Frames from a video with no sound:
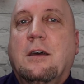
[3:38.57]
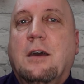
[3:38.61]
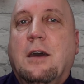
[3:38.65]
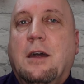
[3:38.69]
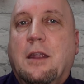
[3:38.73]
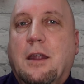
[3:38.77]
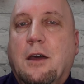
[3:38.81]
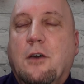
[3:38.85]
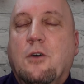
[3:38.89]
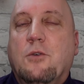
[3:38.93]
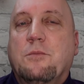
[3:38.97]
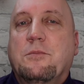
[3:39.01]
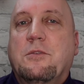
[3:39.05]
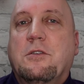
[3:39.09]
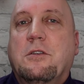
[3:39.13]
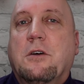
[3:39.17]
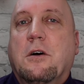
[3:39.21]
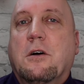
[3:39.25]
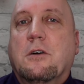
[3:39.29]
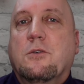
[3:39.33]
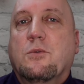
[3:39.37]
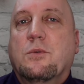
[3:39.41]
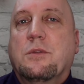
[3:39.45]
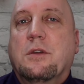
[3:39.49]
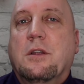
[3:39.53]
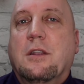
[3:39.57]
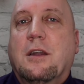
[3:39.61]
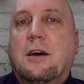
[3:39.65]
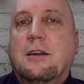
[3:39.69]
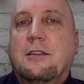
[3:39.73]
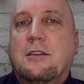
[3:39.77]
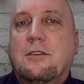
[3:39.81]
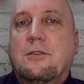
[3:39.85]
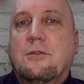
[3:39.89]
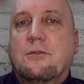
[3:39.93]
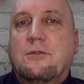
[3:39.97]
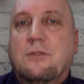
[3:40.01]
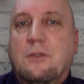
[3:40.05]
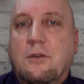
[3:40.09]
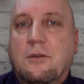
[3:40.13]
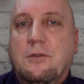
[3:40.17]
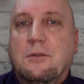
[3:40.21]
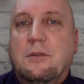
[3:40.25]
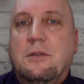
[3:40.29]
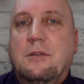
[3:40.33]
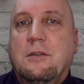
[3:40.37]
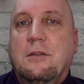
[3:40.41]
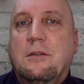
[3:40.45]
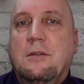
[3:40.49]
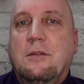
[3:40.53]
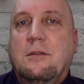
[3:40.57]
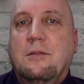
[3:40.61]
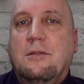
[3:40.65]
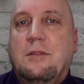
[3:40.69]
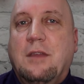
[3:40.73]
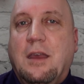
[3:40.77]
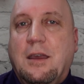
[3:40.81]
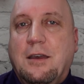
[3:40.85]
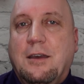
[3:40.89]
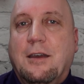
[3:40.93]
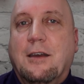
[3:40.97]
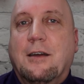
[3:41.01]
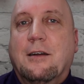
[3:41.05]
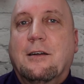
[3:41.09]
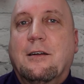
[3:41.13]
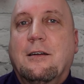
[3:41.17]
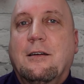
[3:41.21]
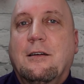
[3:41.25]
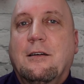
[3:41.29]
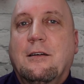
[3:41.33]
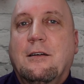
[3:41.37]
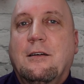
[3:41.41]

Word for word: and I hope to talk with a lot of you soon. Take care.